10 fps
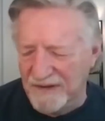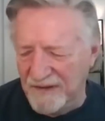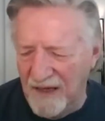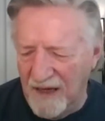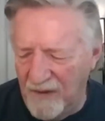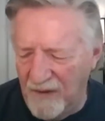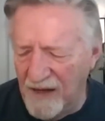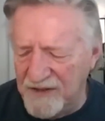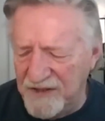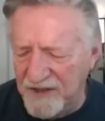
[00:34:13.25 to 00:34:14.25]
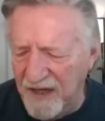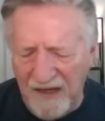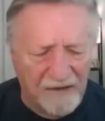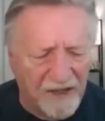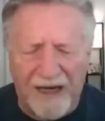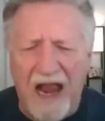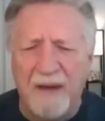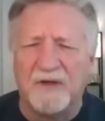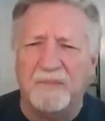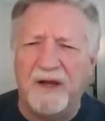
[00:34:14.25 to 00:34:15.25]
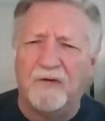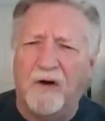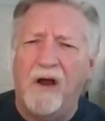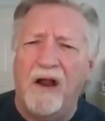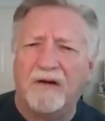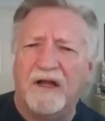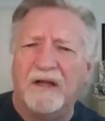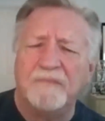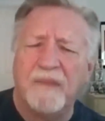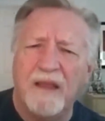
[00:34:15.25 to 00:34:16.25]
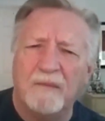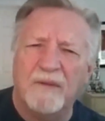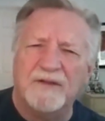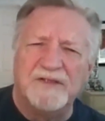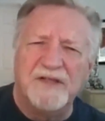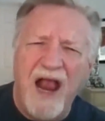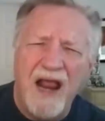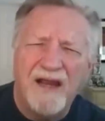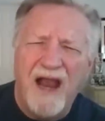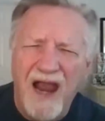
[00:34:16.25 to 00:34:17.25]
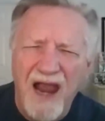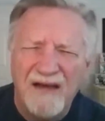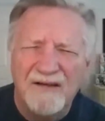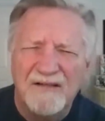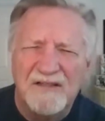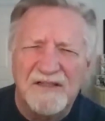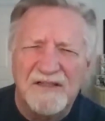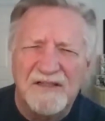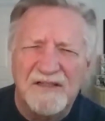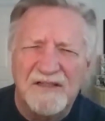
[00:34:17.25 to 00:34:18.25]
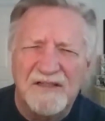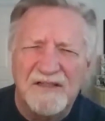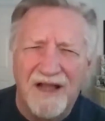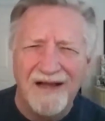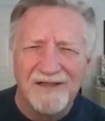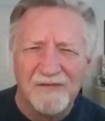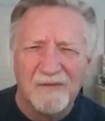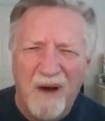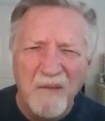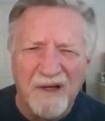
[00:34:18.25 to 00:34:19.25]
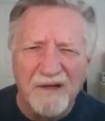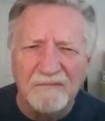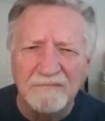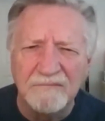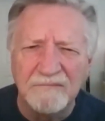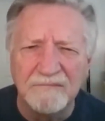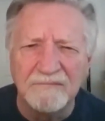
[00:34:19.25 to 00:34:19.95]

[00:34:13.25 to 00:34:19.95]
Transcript: well, she uh, she claimed to be royalty, but she had a head the size of a pumpkin.